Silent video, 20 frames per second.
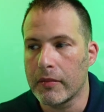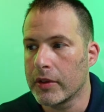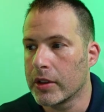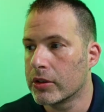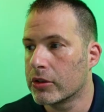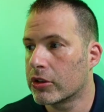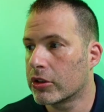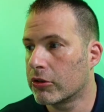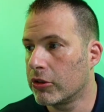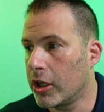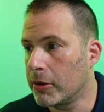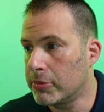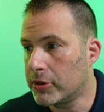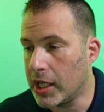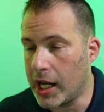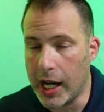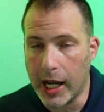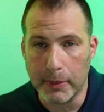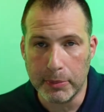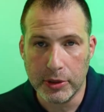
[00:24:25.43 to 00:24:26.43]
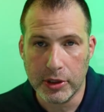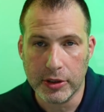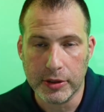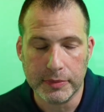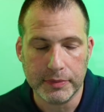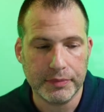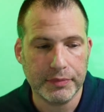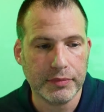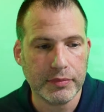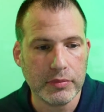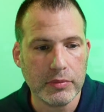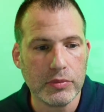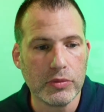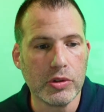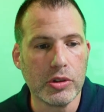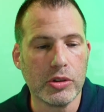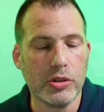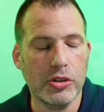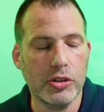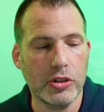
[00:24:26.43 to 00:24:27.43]
Scrub tops.
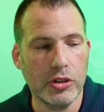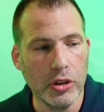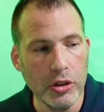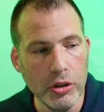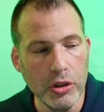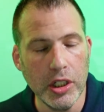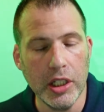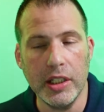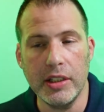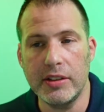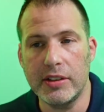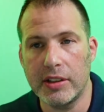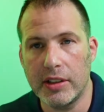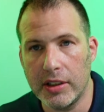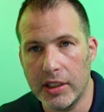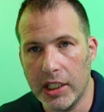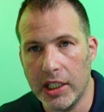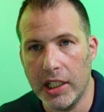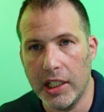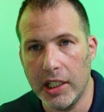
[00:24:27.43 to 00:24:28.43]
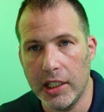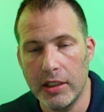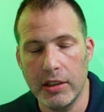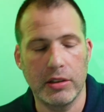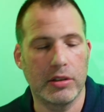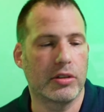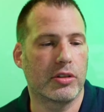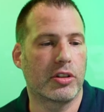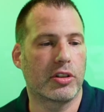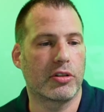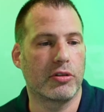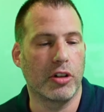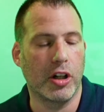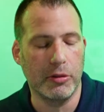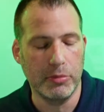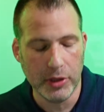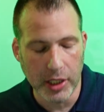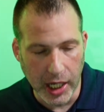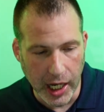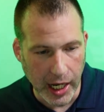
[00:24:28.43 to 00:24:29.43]
Students need
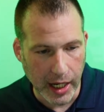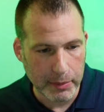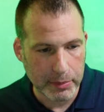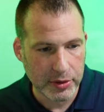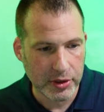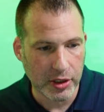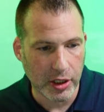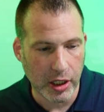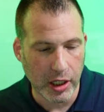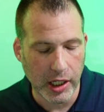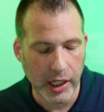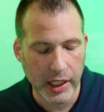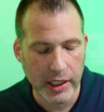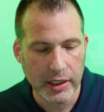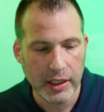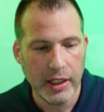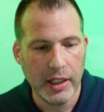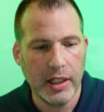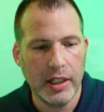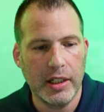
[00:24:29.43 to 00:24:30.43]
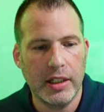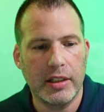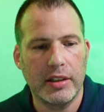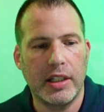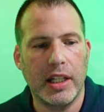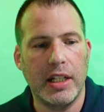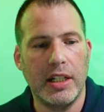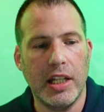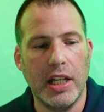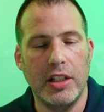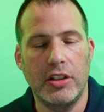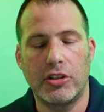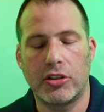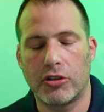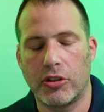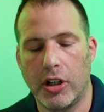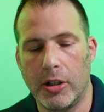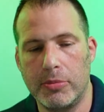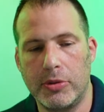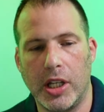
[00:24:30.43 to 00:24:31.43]
scrub tops. All right. They need
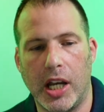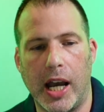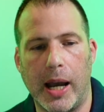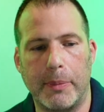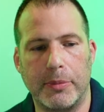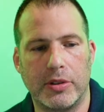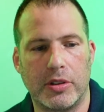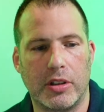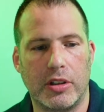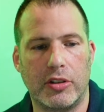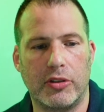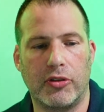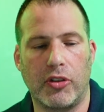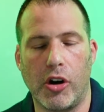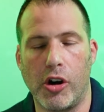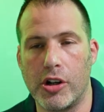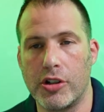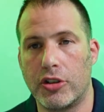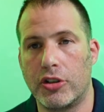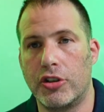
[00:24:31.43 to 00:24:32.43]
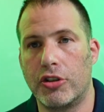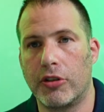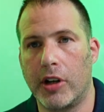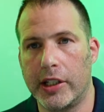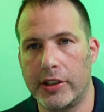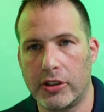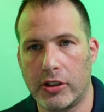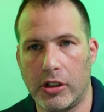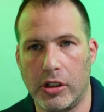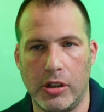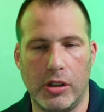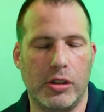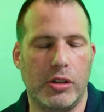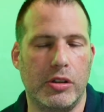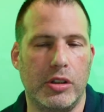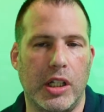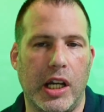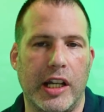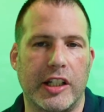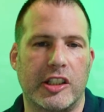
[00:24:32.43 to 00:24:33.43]
scrub tops. As far as dress
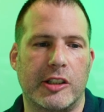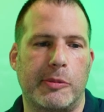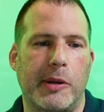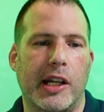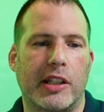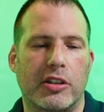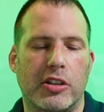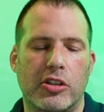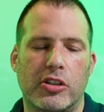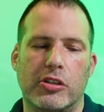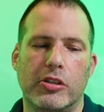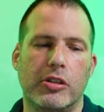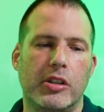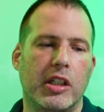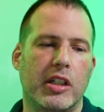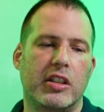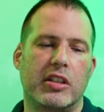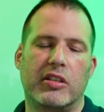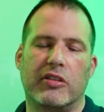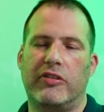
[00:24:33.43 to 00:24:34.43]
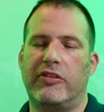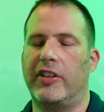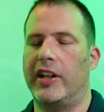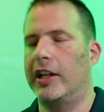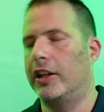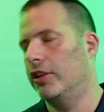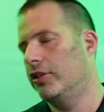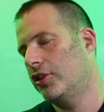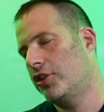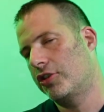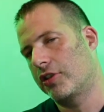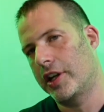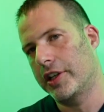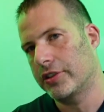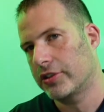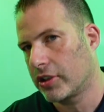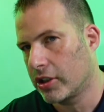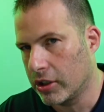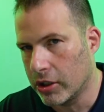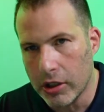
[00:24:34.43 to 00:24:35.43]
code, I expect the students to follow the
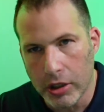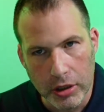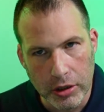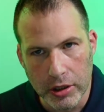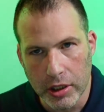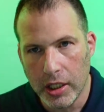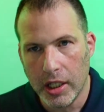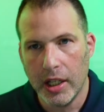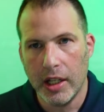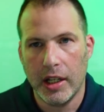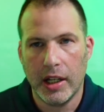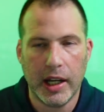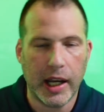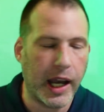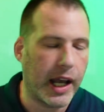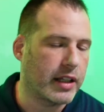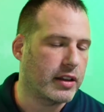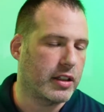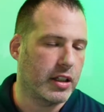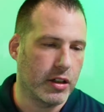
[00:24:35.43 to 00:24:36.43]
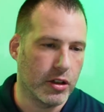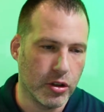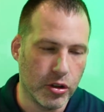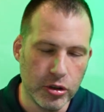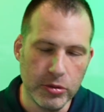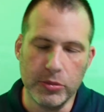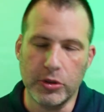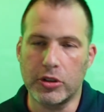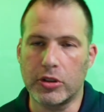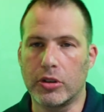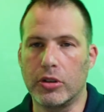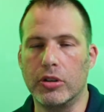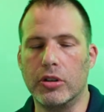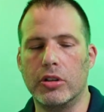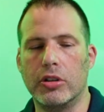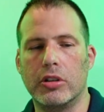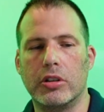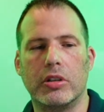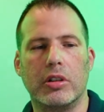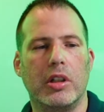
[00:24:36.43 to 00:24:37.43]
dress code at their home
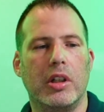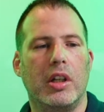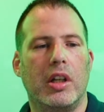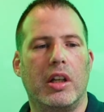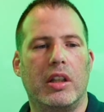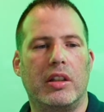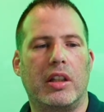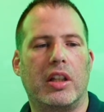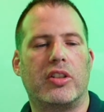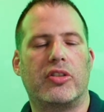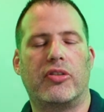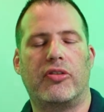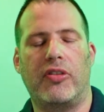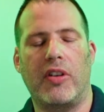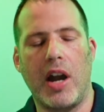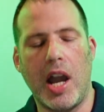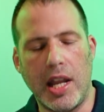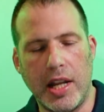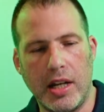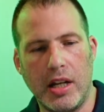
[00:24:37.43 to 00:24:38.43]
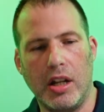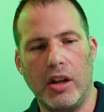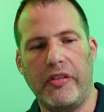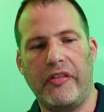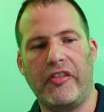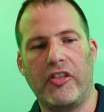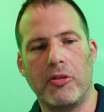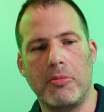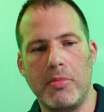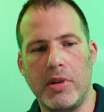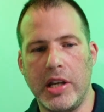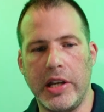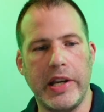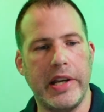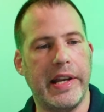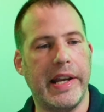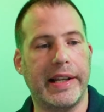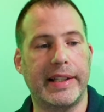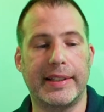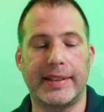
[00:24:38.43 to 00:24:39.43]
school, and that's fine enough for me,
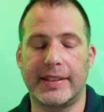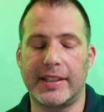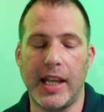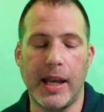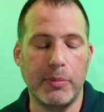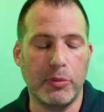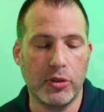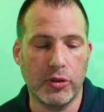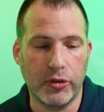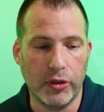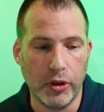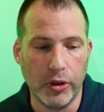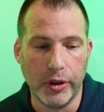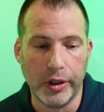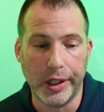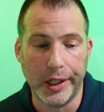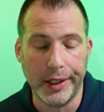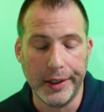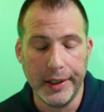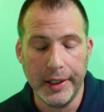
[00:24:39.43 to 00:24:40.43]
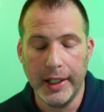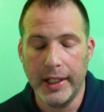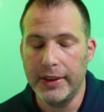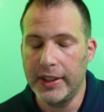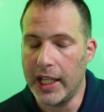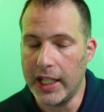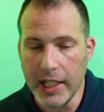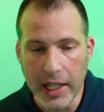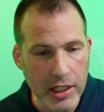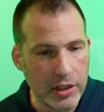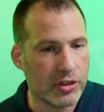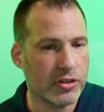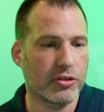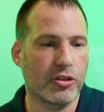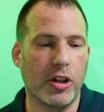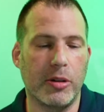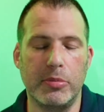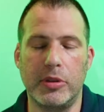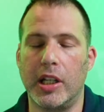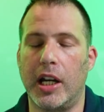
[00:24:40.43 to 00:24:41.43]
except for they need a
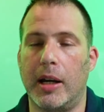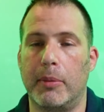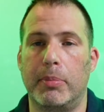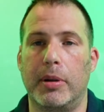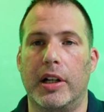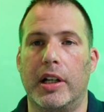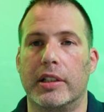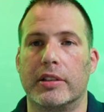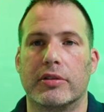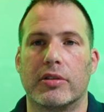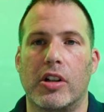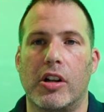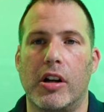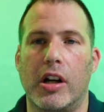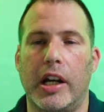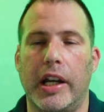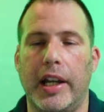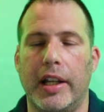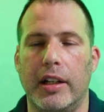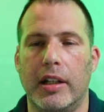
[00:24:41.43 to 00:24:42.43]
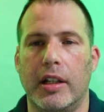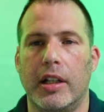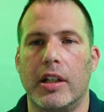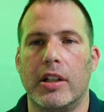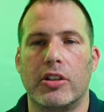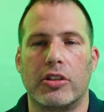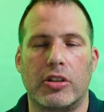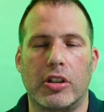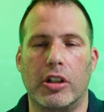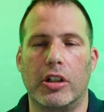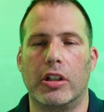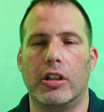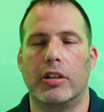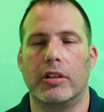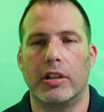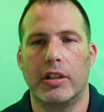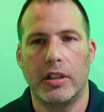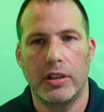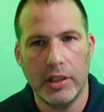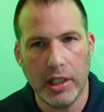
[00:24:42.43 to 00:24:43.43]
scrub top on. All right. So
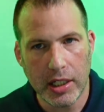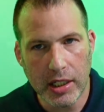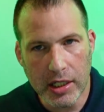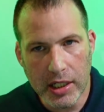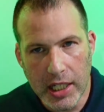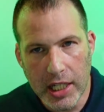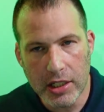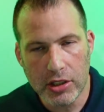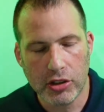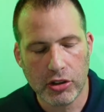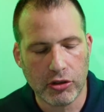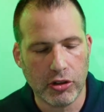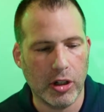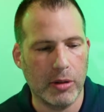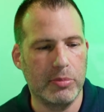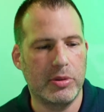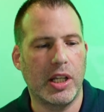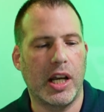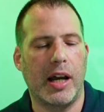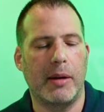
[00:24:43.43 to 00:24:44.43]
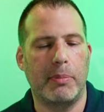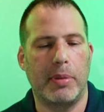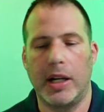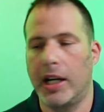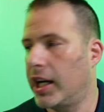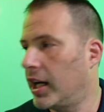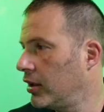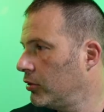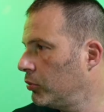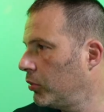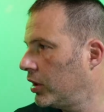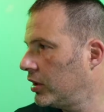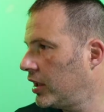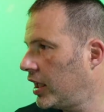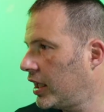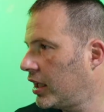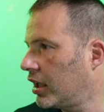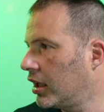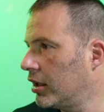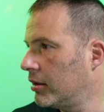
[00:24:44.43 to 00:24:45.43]
they need a scrub top on when they
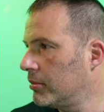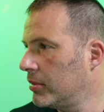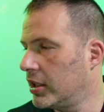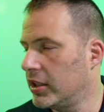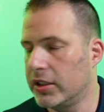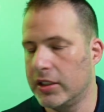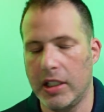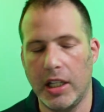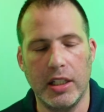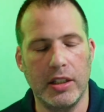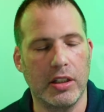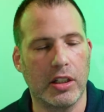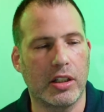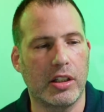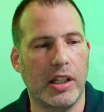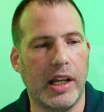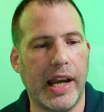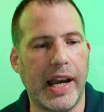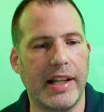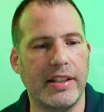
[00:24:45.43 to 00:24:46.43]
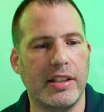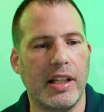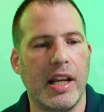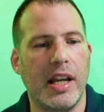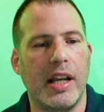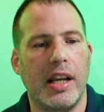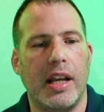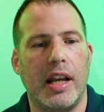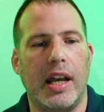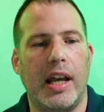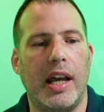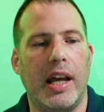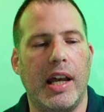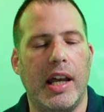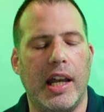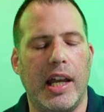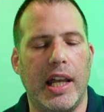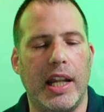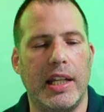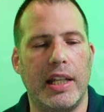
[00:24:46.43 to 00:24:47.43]
come in the class,
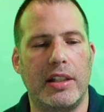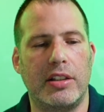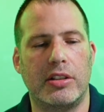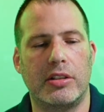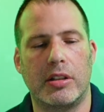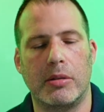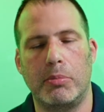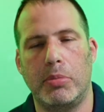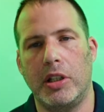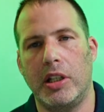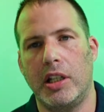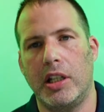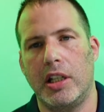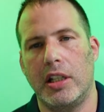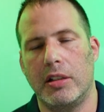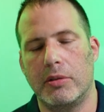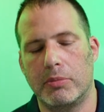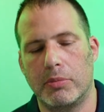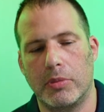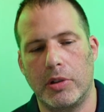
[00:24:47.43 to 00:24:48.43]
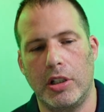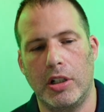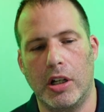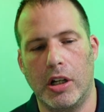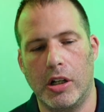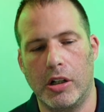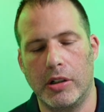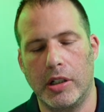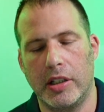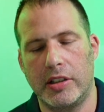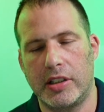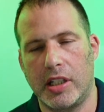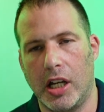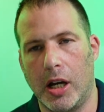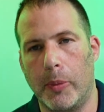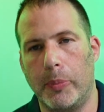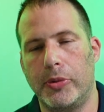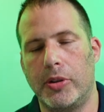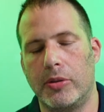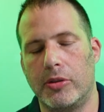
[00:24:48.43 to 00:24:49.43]
and it's to be, it's to
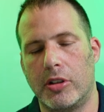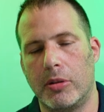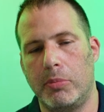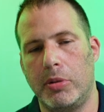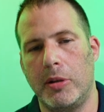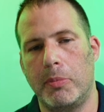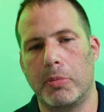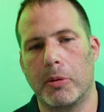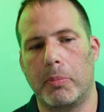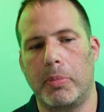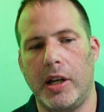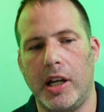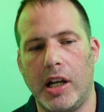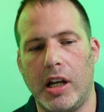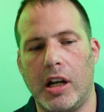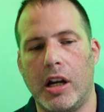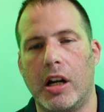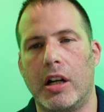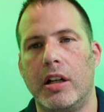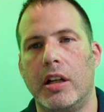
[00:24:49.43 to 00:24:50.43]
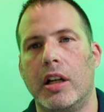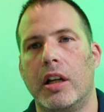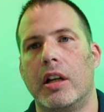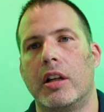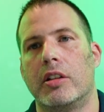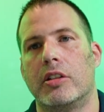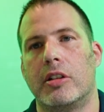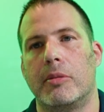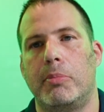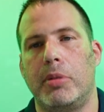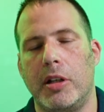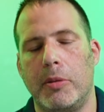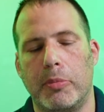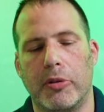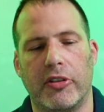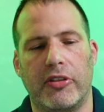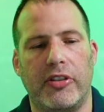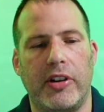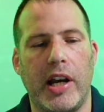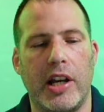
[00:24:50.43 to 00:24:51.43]
help them to be prepared, to be
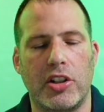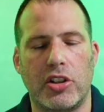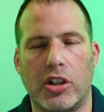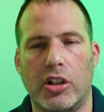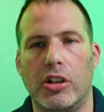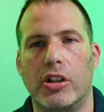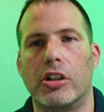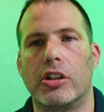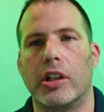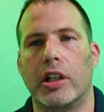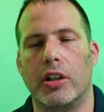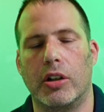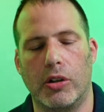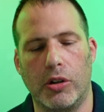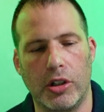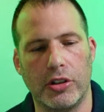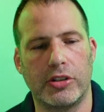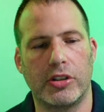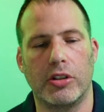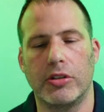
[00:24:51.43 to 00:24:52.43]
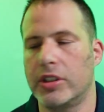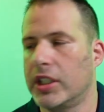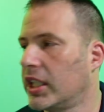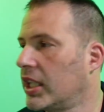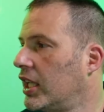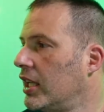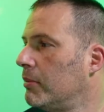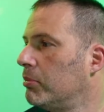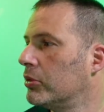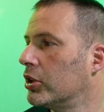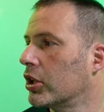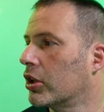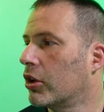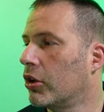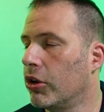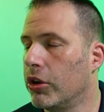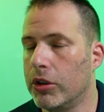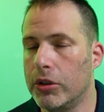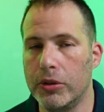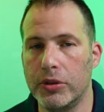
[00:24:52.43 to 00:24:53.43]
professional, and also to keep their
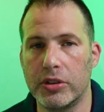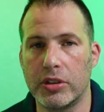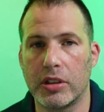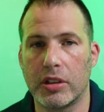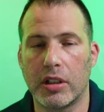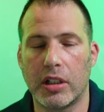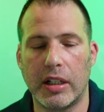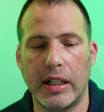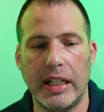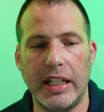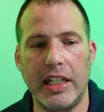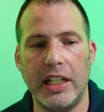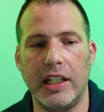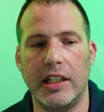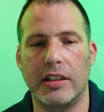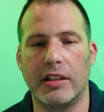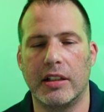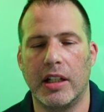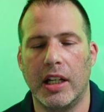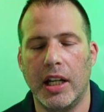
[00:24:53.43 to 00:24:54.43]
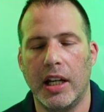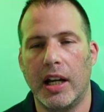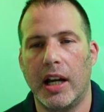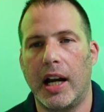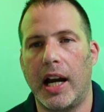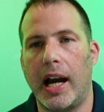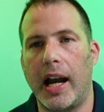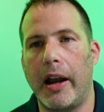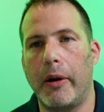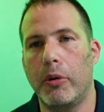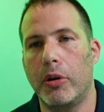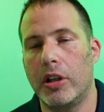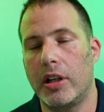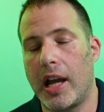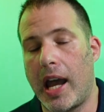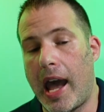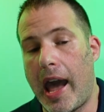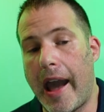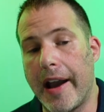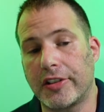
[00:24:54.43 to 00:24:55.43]
clothes clean. I would
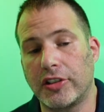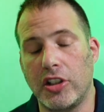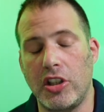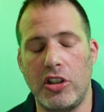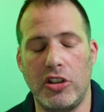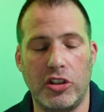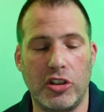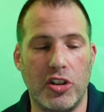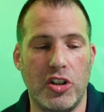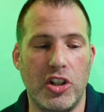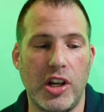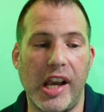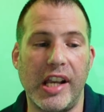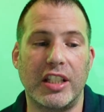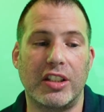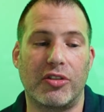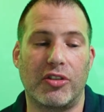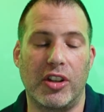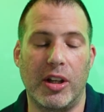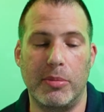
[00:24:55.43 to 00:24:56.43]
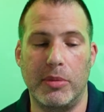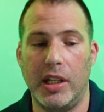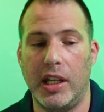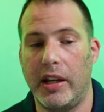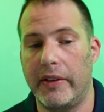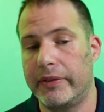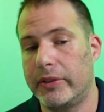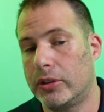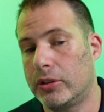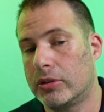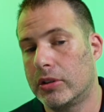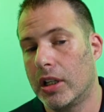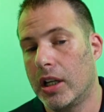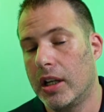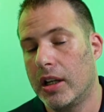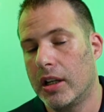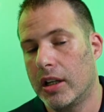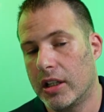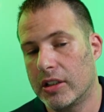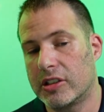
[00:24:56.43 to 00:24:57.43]
actually suggest for them to have
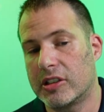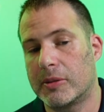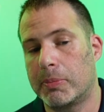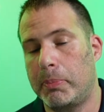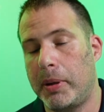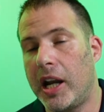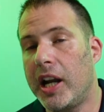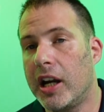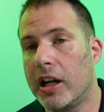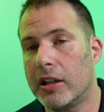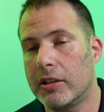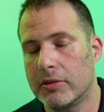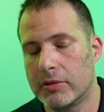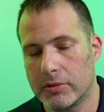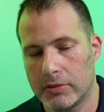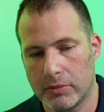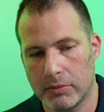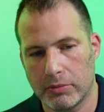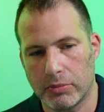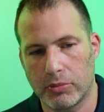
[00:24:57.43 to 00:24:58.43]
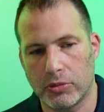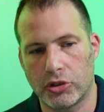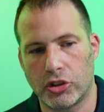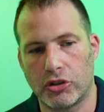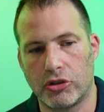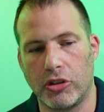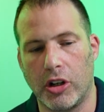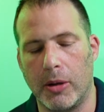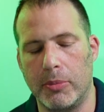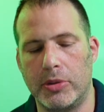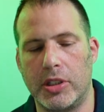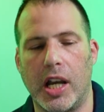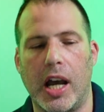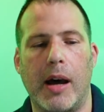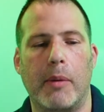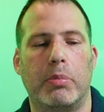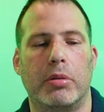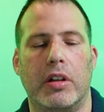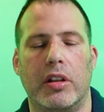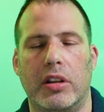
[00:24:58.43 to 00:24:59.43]
a spare scrub
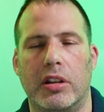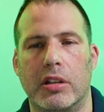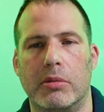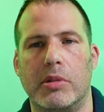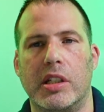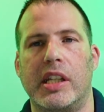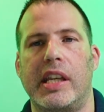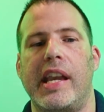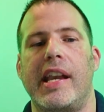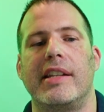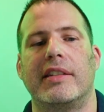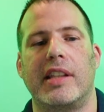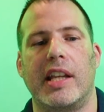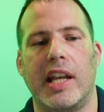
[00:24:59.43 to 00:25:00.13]
top with them in case they